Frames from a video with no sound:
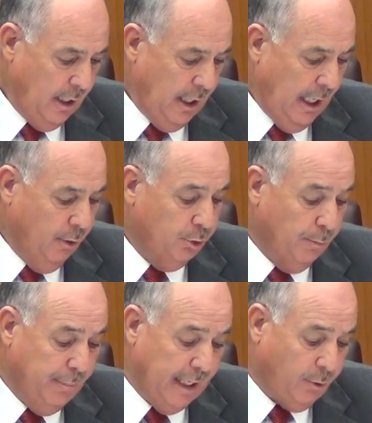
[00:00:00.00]
It was a
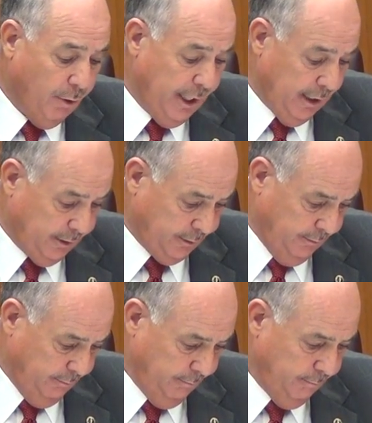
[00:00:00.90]
big risk,
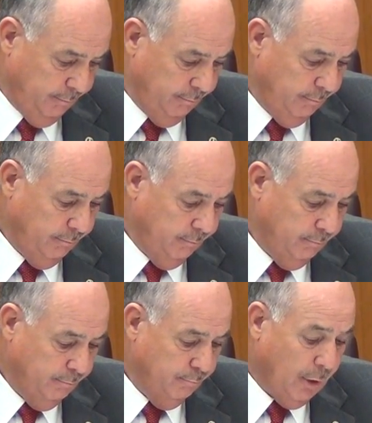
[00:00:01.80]

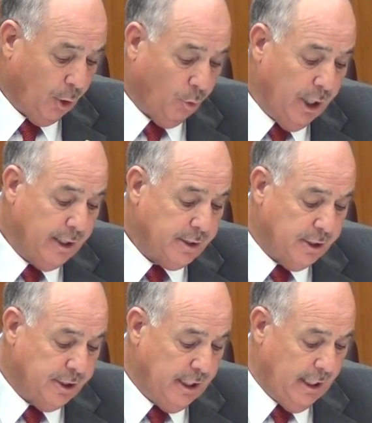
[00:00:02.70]
but a risk the
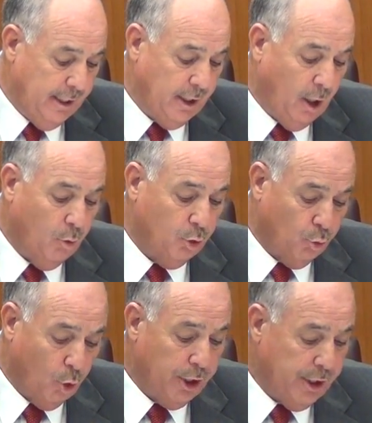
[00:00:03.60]
city thought was
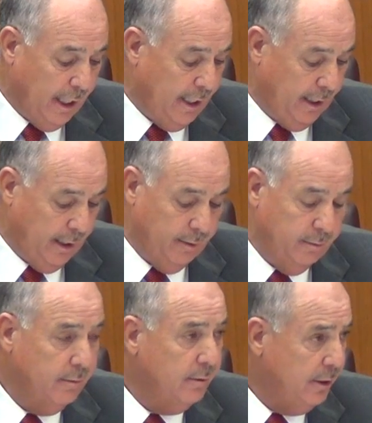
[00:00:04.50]
worth taking
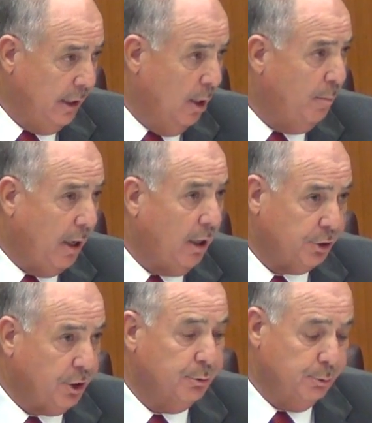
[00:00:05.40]
to help our
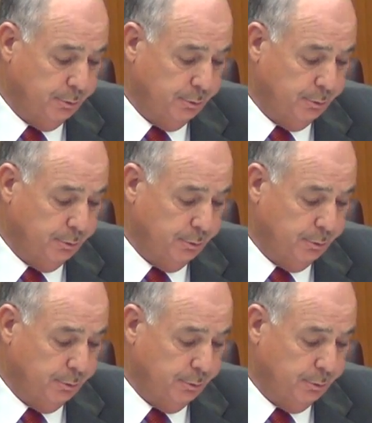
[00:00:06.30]
schools.